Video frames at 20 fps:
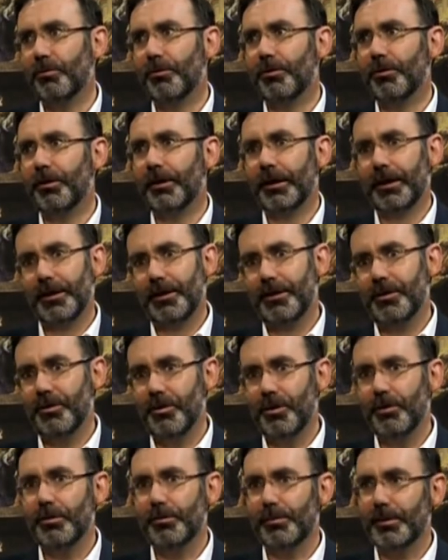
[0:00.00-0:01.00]
a war
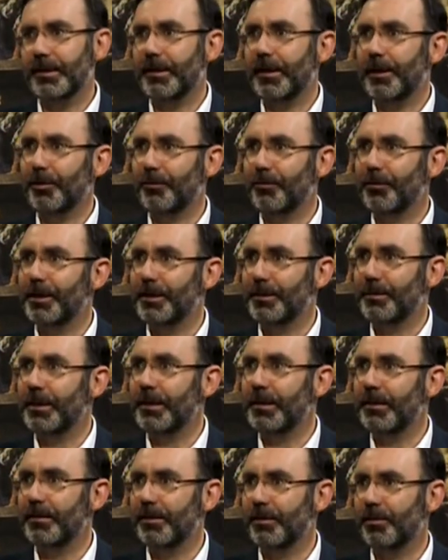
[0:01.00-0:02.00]
knows what sacrifice
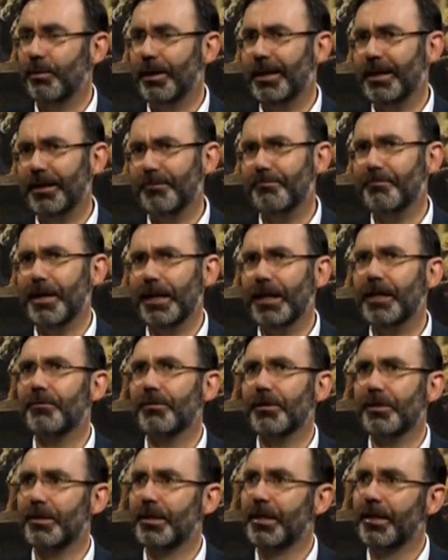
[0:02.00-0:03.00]
means in a way that many
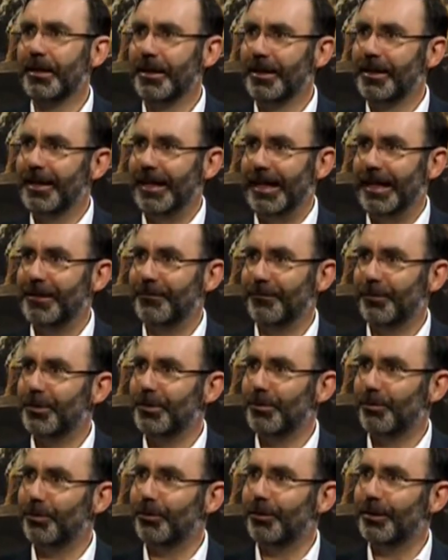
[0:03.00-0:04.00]
of us in the
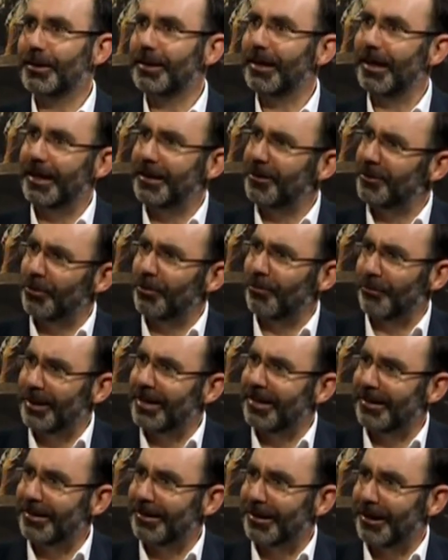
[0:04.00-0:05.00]
first world today don't
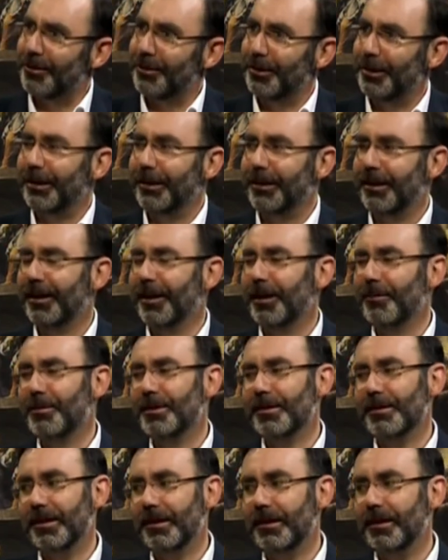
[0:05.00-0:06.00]
necessarily right. uh,
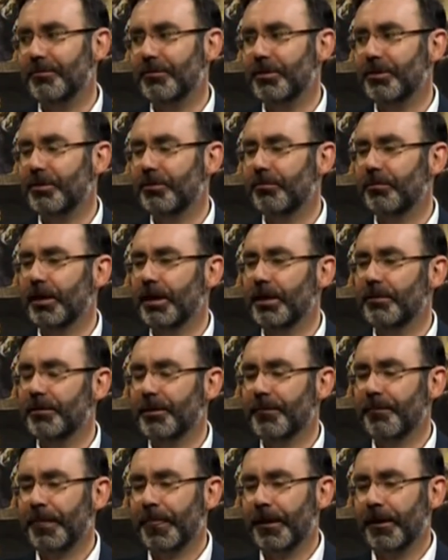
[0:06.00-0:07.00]
because they lived a tough life.
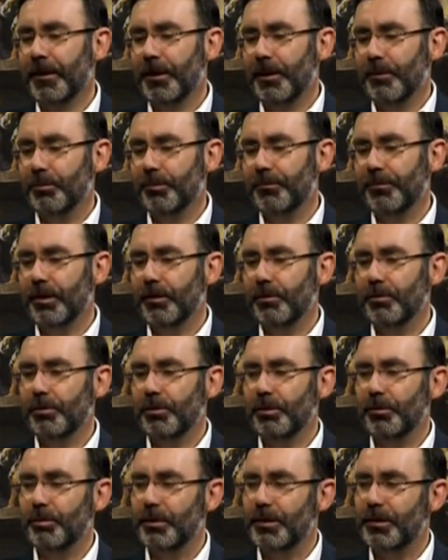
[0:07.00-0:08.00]
But Father
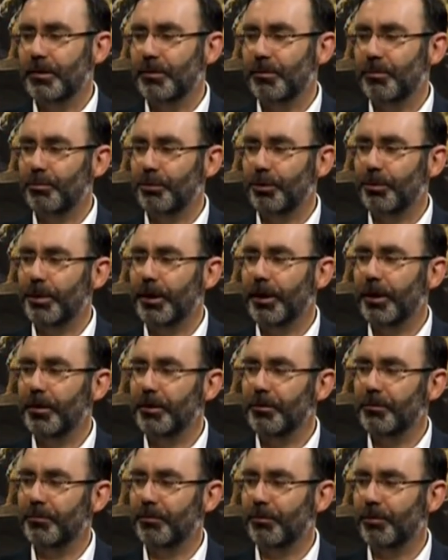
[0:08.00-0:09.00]
Doyle was
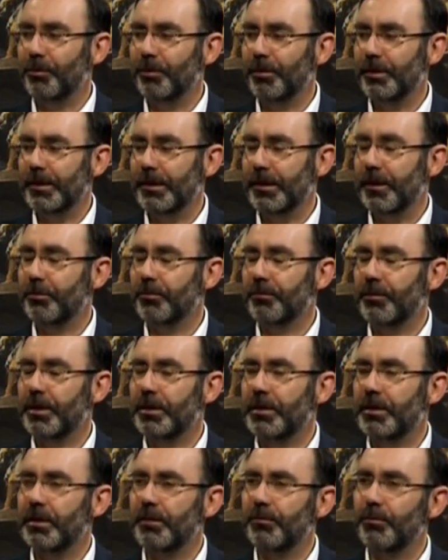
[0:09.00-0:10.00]
prepared for the
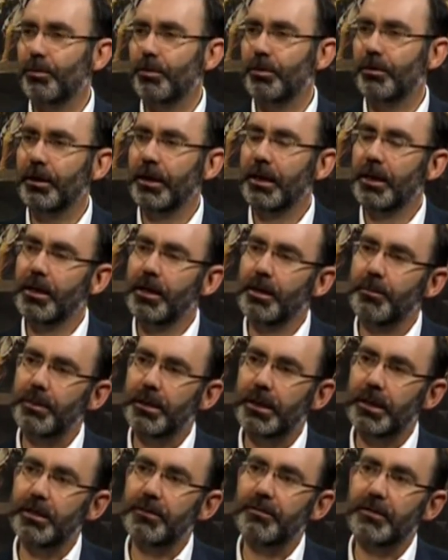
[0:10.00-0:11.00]
sacrifices of war
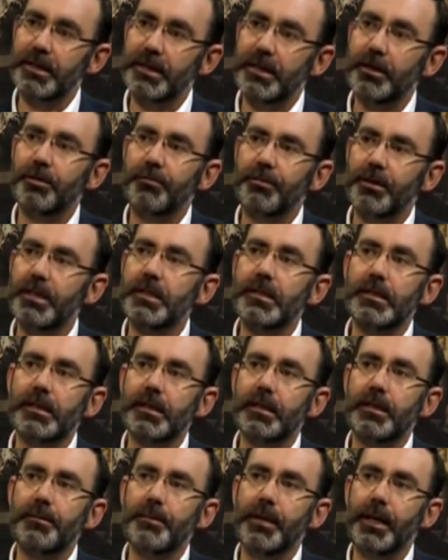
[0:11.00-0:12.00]
because of the sacrifices
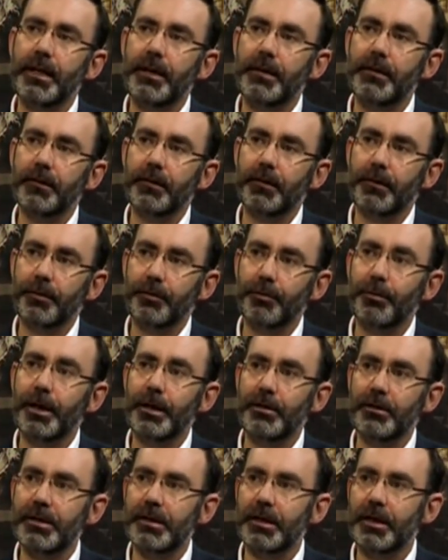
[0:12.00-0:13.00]
that he made
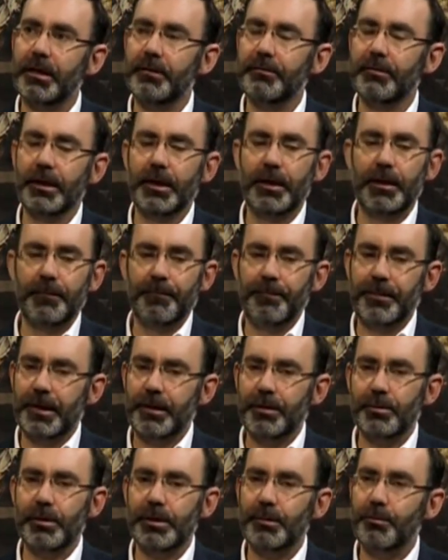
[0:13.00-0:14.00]
throughout his life. Mm -hmm.
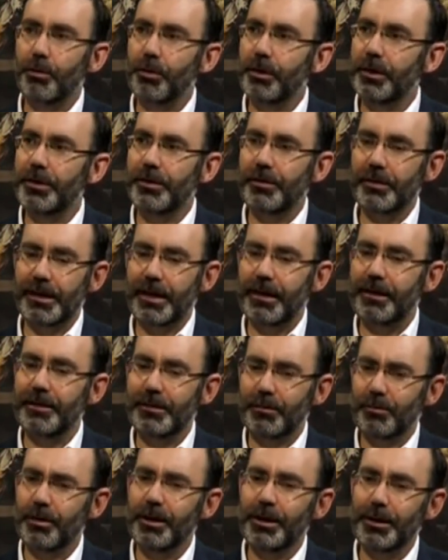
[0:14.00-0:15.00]
So, as a boy, as you said,
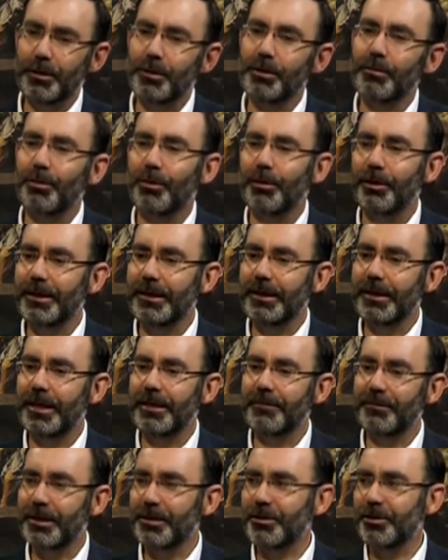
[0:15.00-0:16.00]
as quite a young boy, he
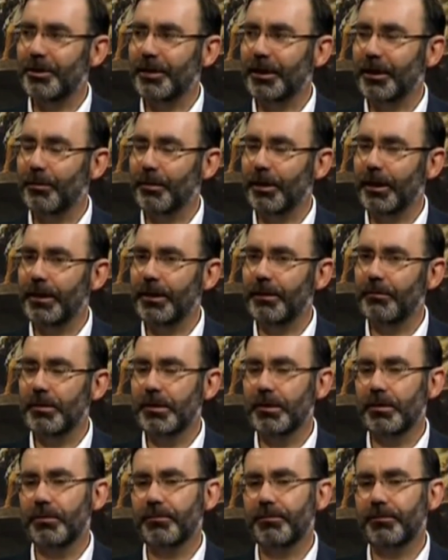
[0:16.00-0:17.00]
gave that shilling away and it
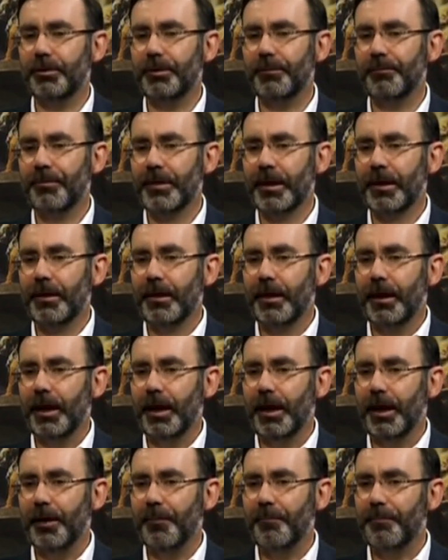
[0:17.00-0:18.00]
was tough for him.
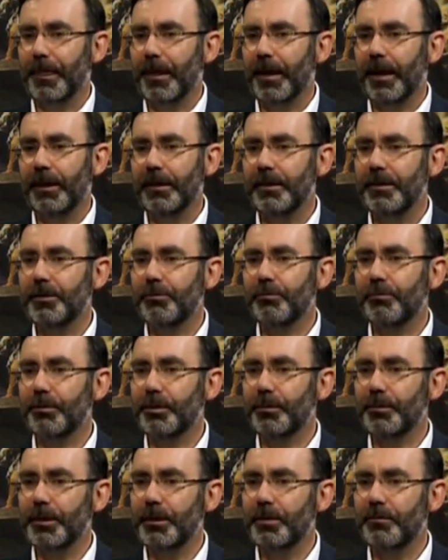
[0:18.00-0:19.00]
Um, and as he grew
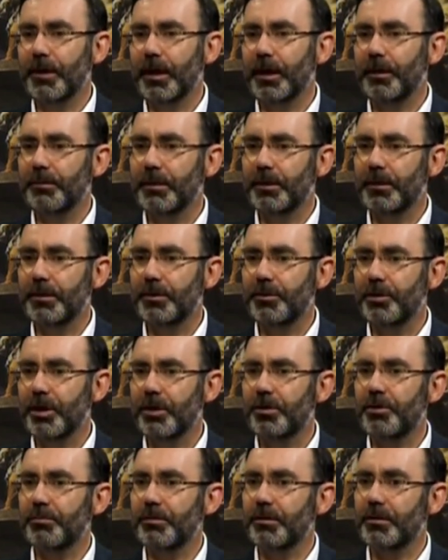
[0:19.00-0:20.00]
up and developed as a
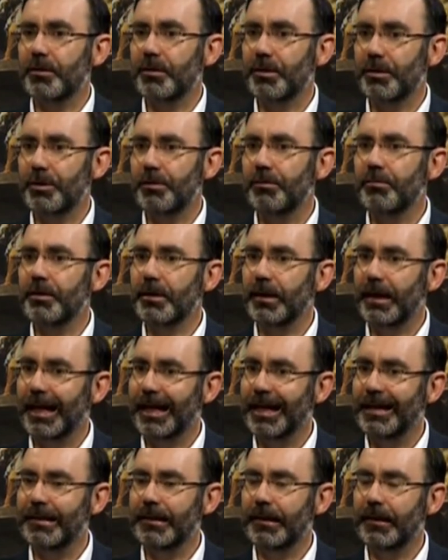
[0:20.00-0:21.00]
Jesuit student
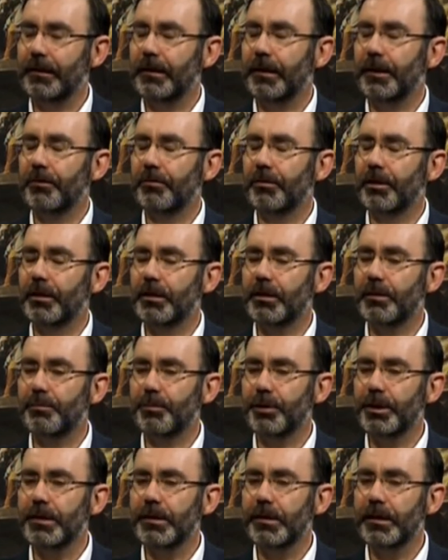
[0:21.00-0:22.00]
and then later on as a
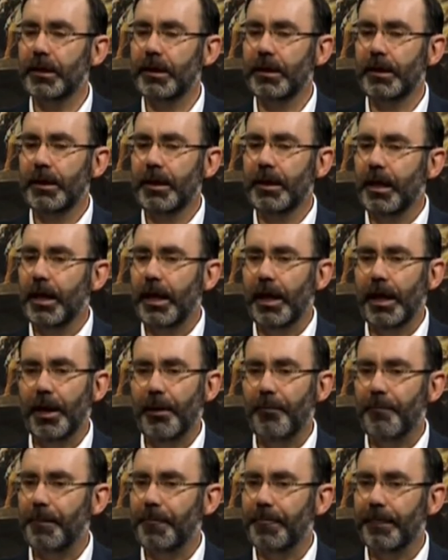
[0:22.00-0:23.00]
priest,
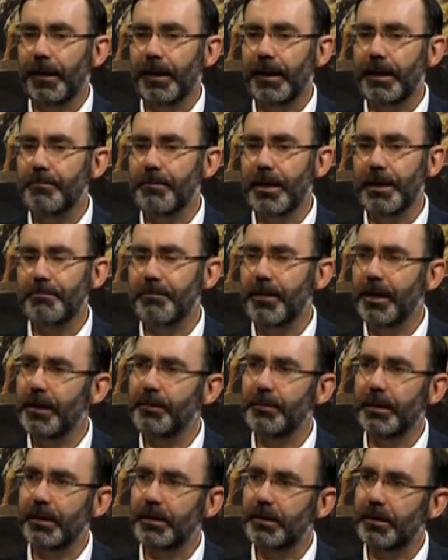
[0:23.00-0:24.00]
um, he made
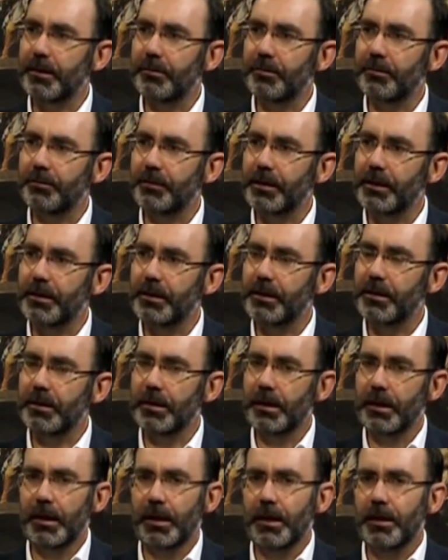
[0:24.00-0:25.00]
many, many sacrifices.
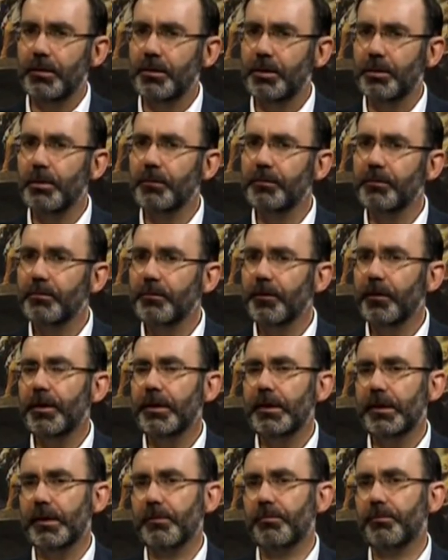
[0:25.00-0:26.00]
Mm -hmm. Some of them
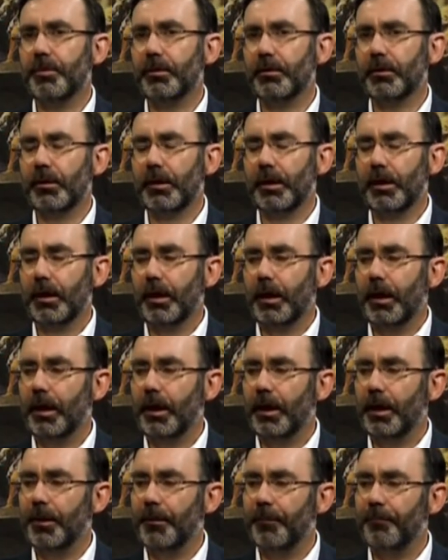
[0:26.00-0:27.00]
very simple,
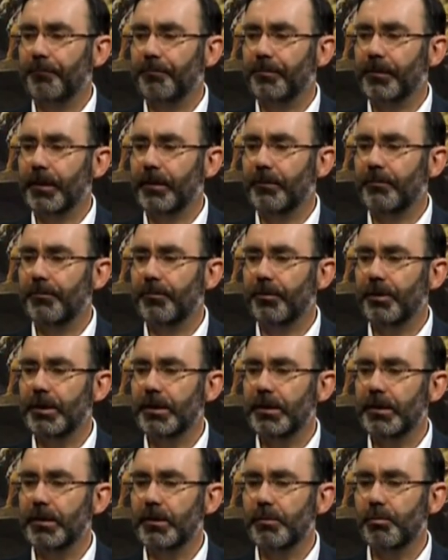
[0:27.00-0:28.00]
um, for
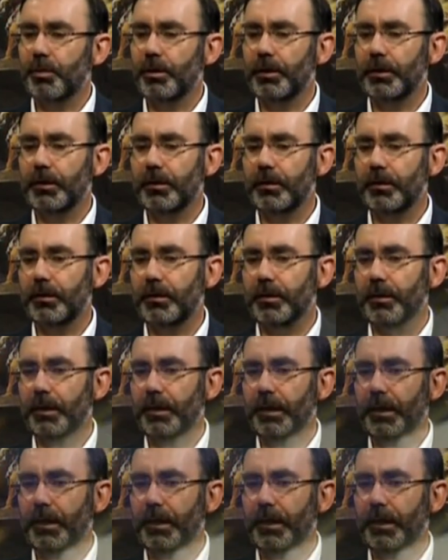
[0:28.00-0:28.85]
instance, one